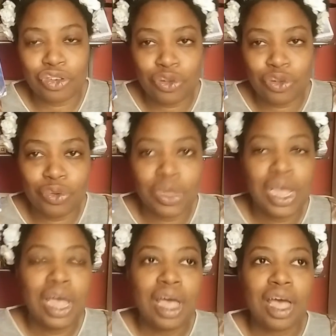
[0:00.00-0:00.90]
to
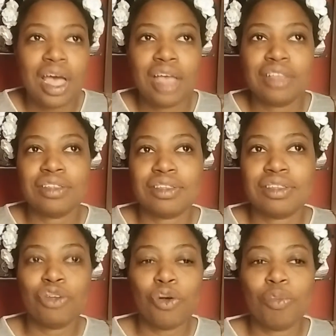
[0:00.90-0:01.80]
do
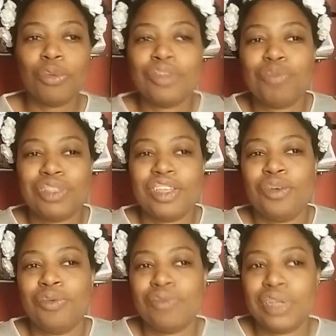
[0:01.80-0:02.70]
as nobles, but
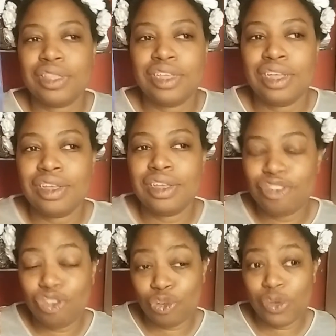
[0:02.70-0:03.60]
they don't really
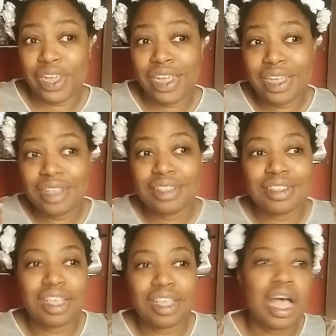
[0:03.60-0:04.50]
enjoy
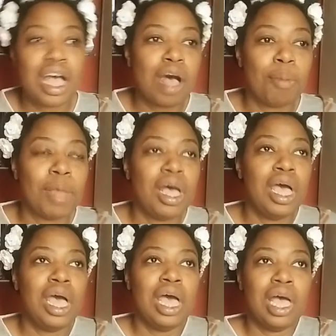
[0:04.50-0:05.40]
it.
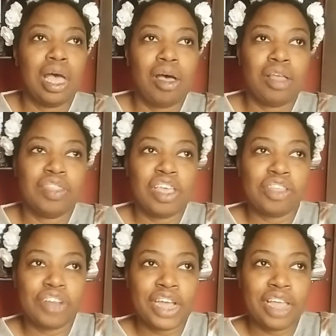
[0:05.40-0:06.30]
On
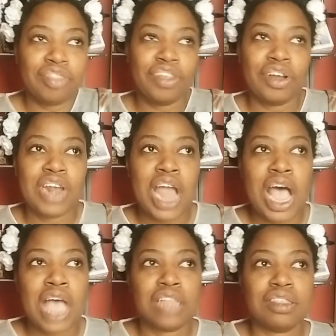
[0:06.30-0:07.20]
the other hand, they're
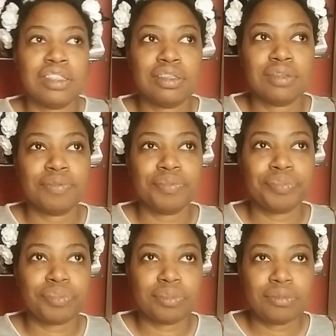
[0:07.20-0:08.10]
not
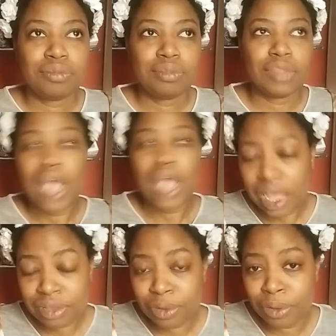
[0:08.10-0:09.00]

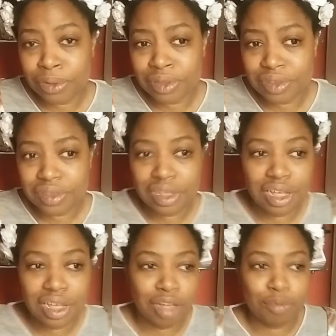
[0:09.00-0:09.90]
assholes
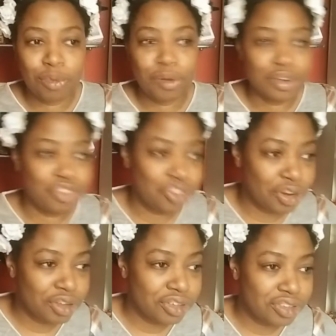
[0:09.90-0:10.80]
or
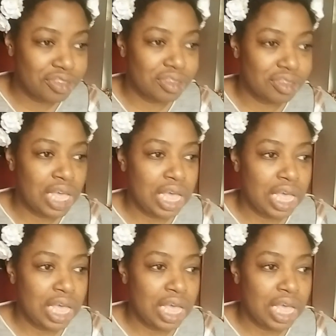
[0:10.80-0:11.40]
jerks.